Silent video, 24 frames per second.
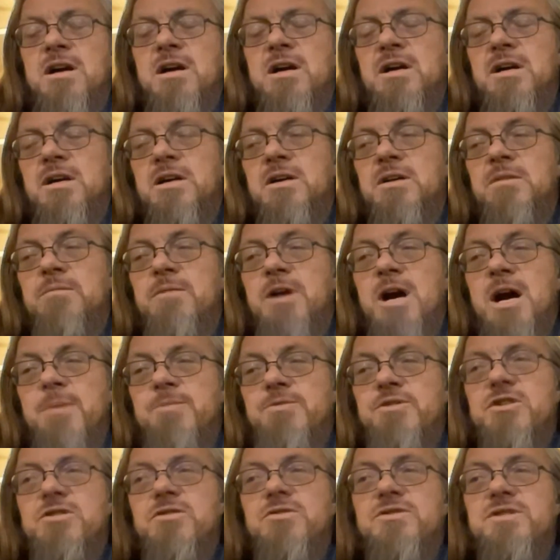
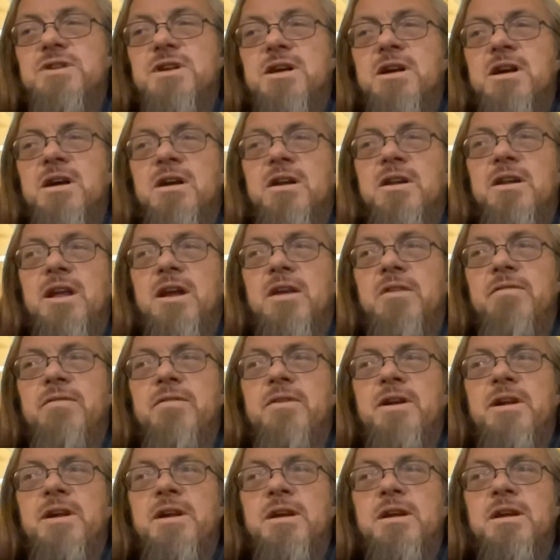obstacles at
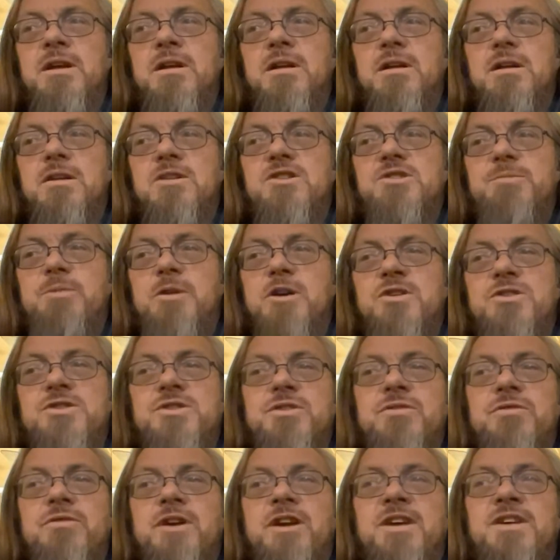every
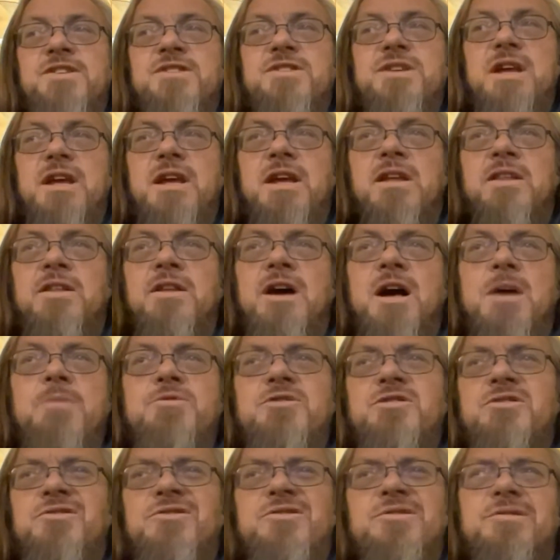Spartan race, and the
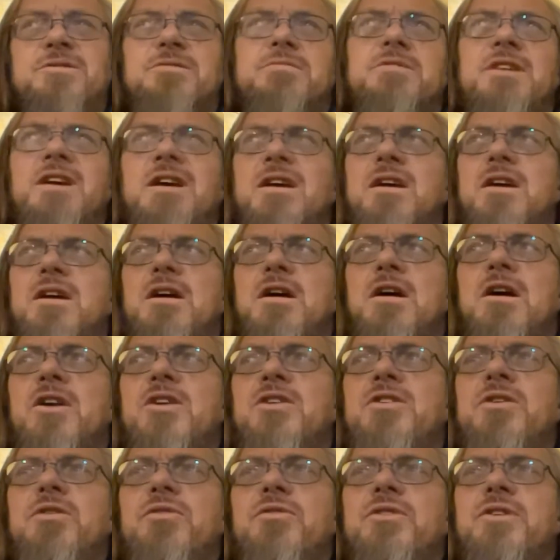obstacles
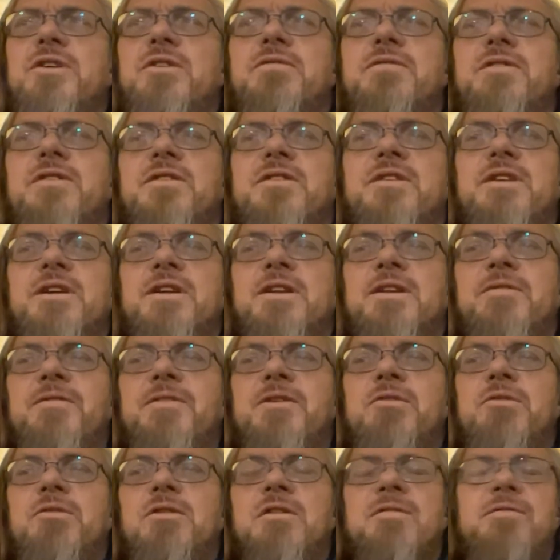are no different than
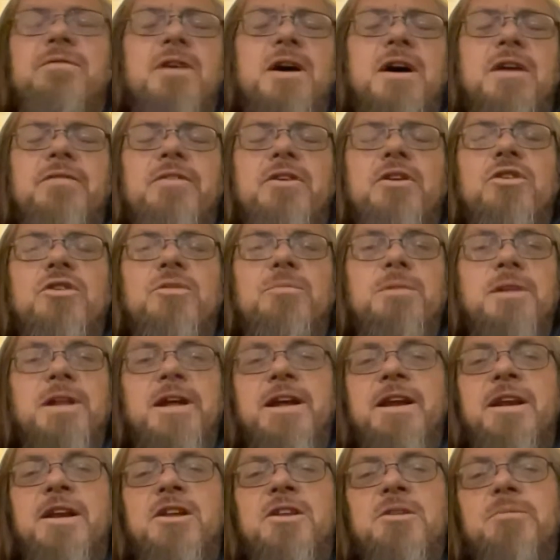if you were a 5-year-old
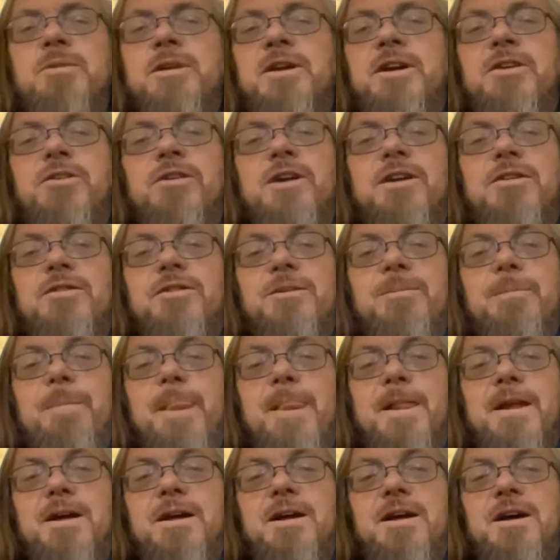playing on the playground.
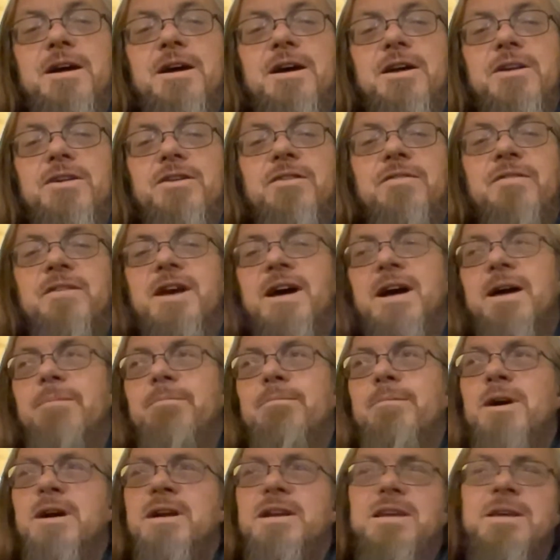You've
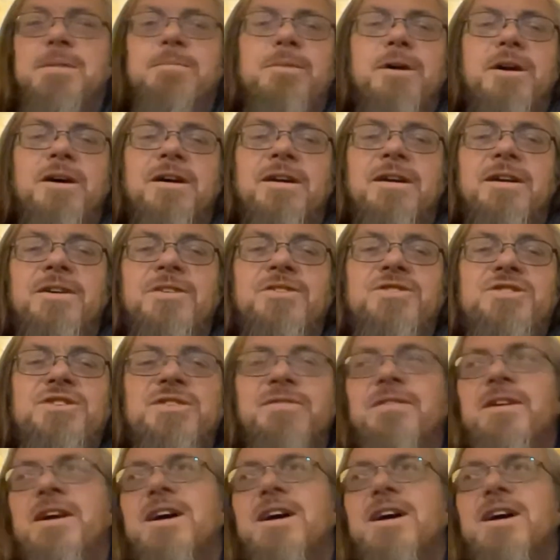got monkey bars,